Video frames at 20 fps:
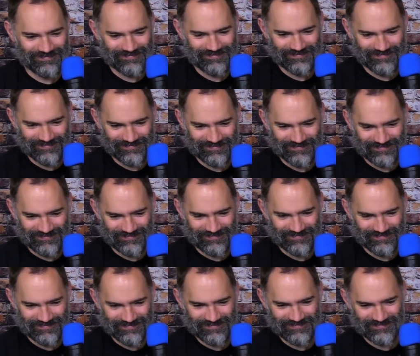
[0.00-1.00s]

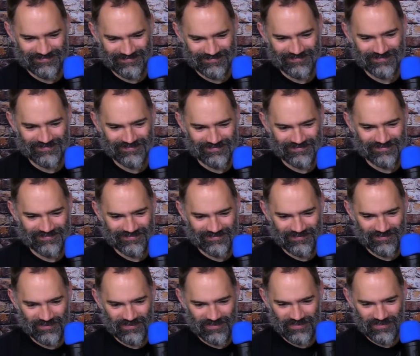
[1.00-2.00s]

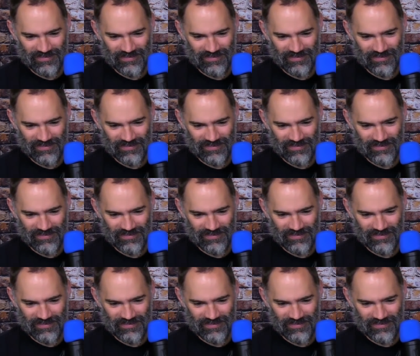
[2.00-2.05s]
The person shown says nothing.